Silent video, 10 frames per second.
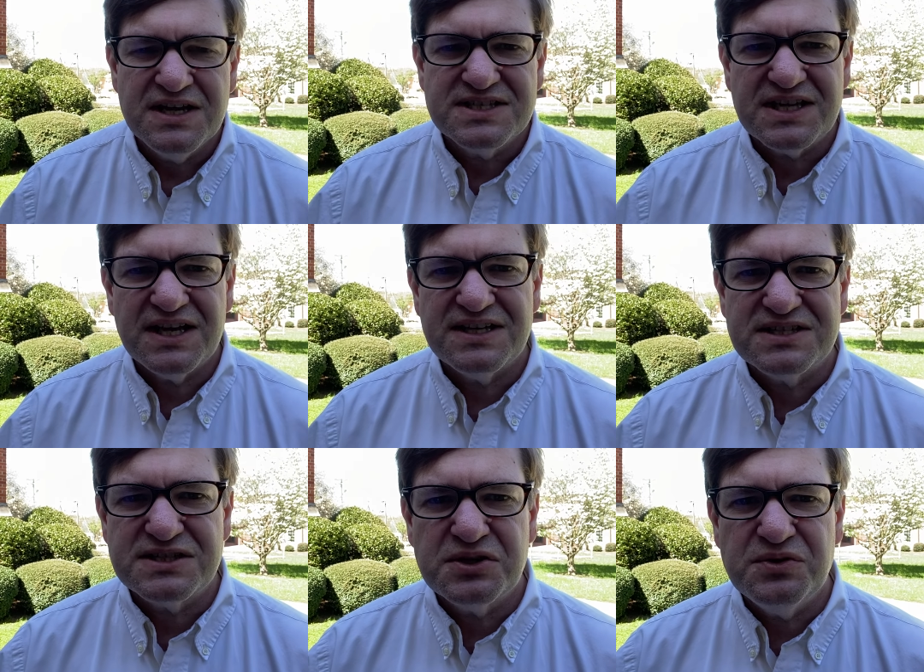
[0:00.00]

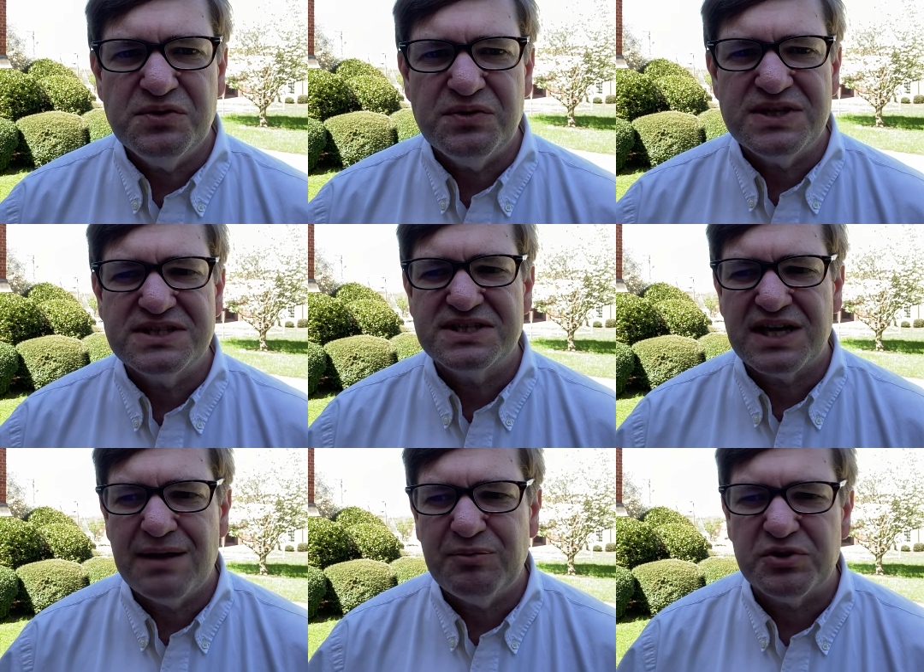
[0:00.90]
says to his
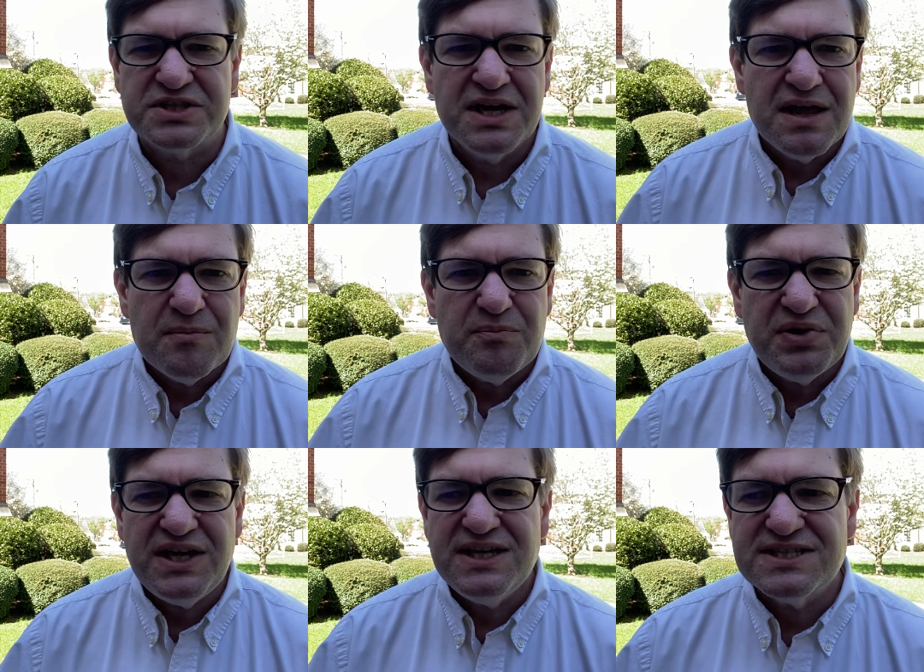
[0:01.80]
disciples,
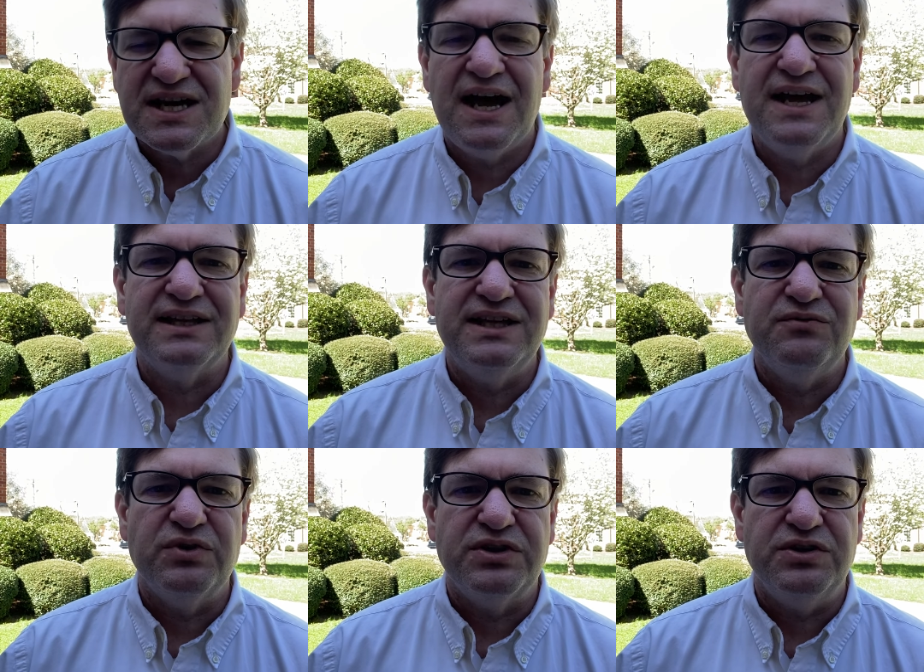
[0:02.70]
"Peace I
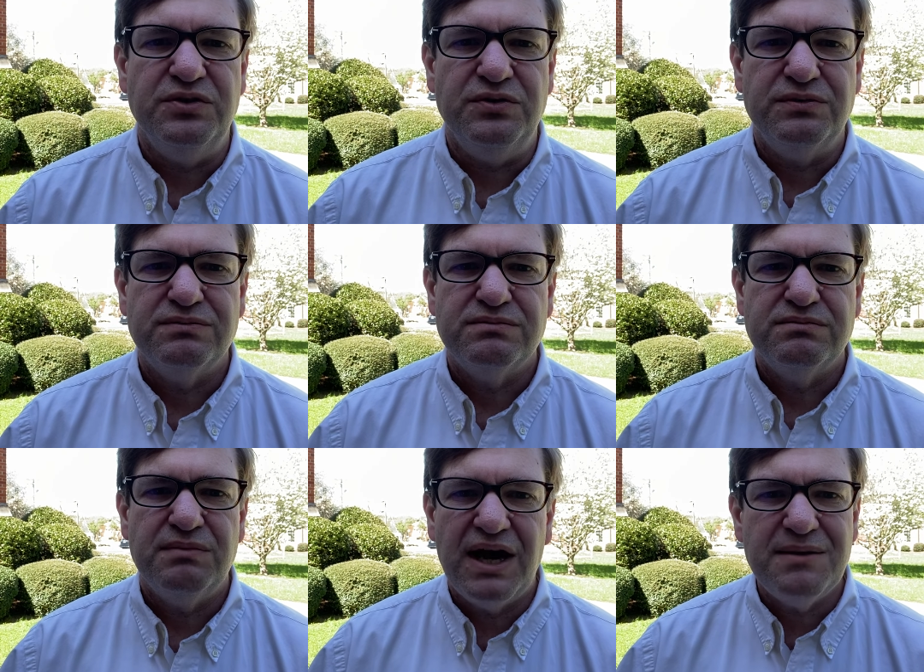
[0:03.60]
leave with you.
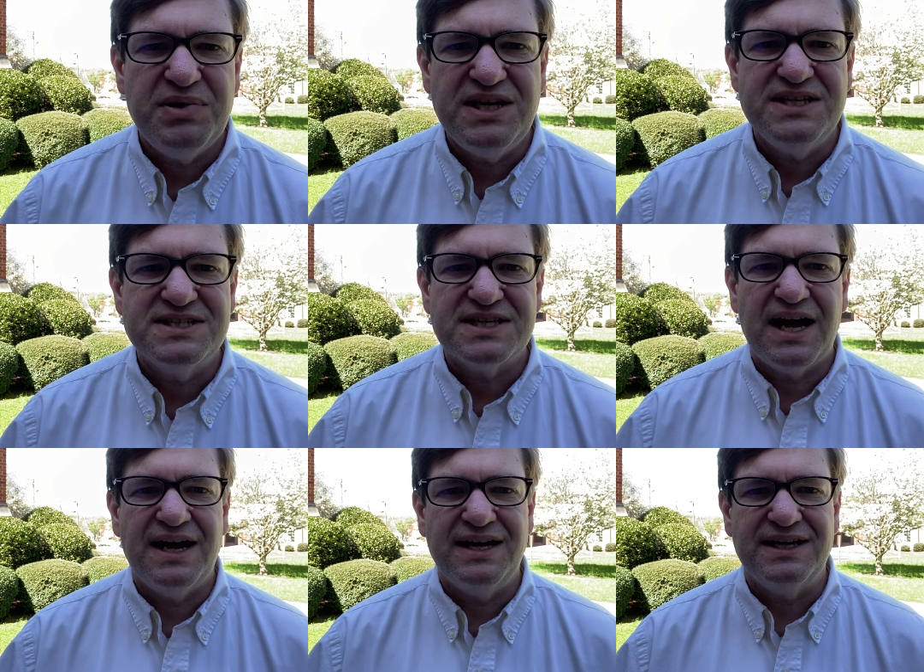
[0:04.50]
My peace
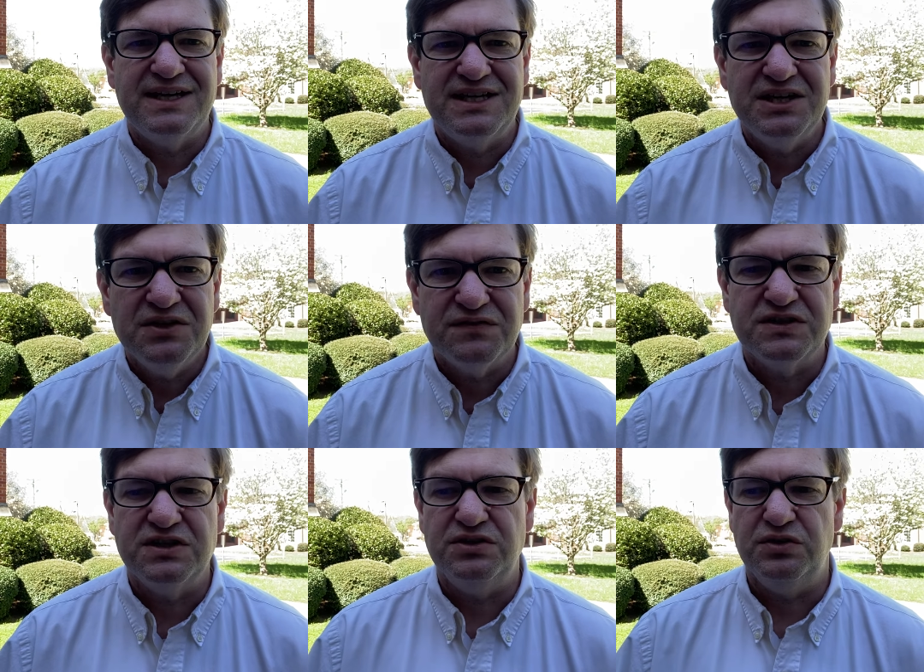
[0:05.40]
I give
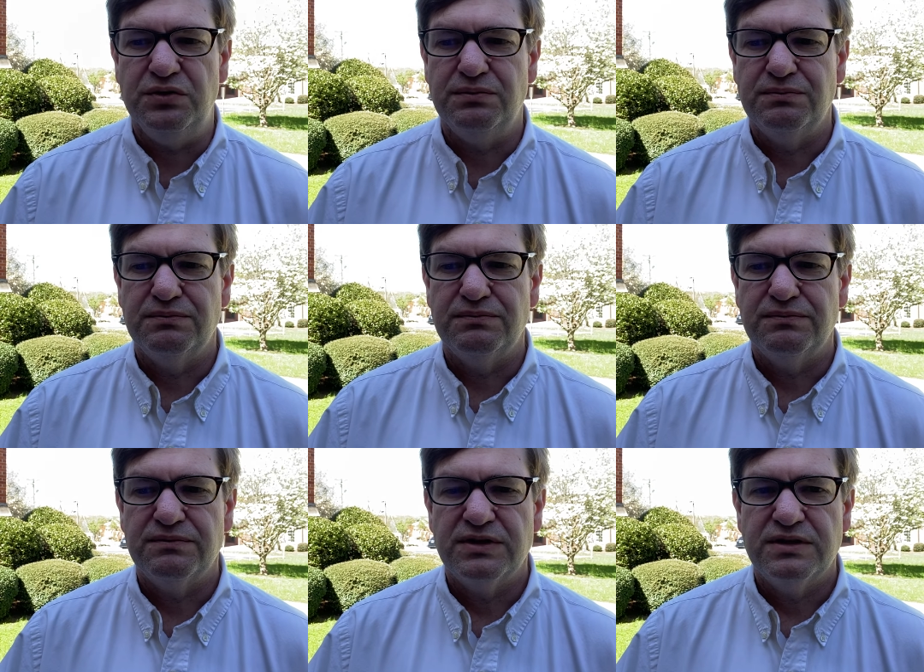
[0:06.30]
to you.
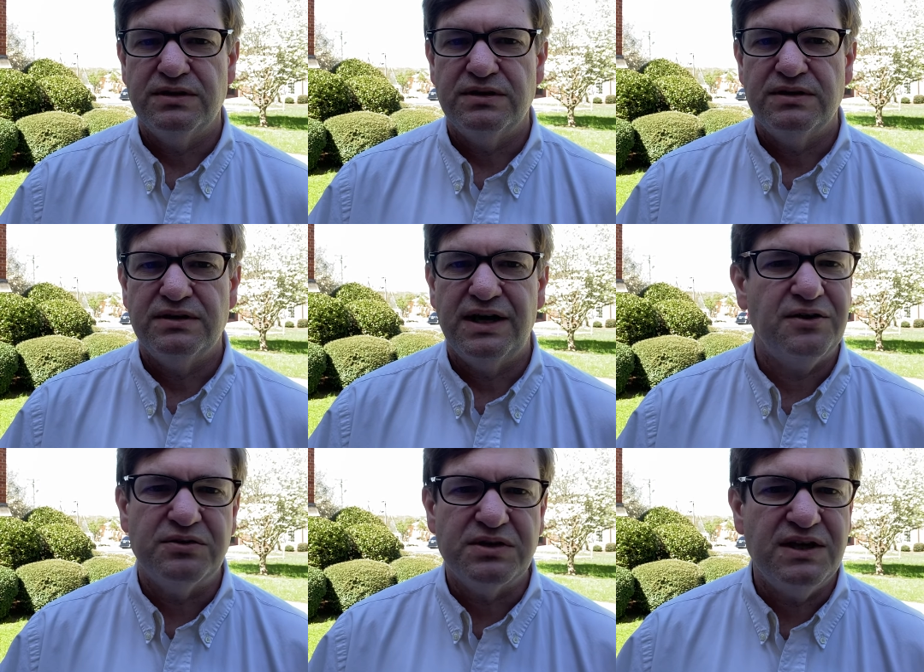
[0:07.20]
I
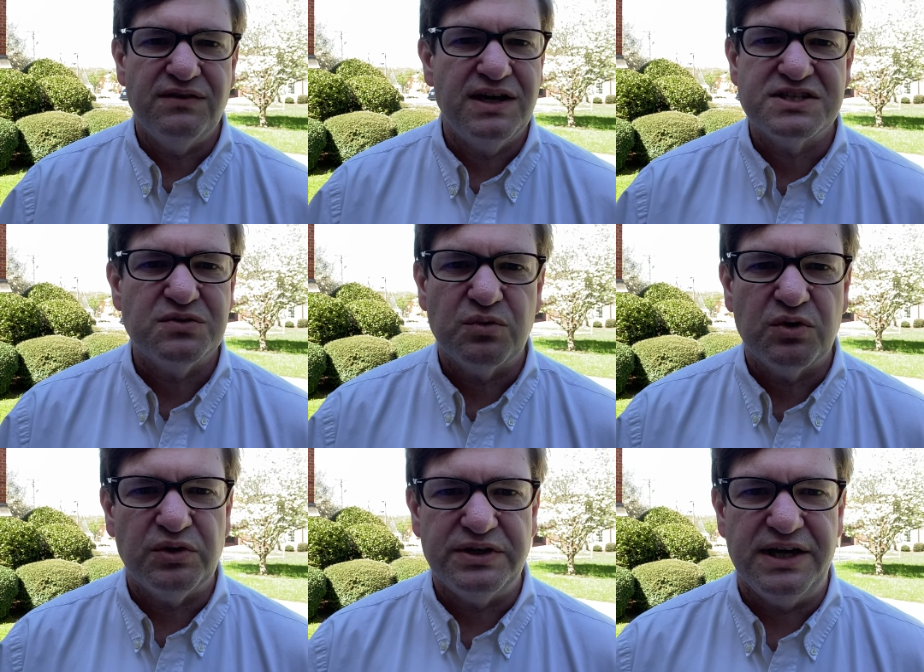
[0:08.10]
don't give it as the
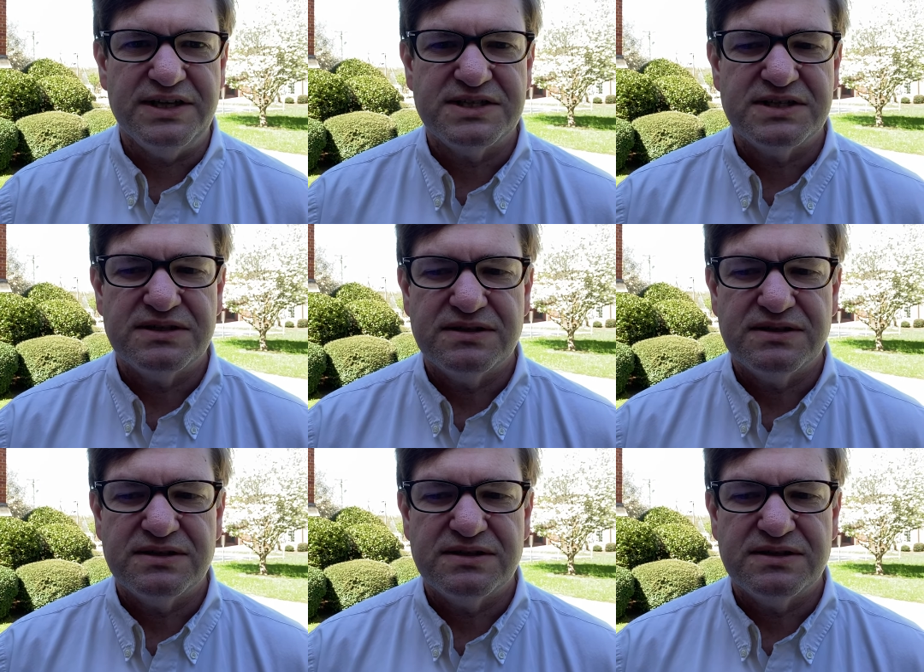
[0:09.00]
world does."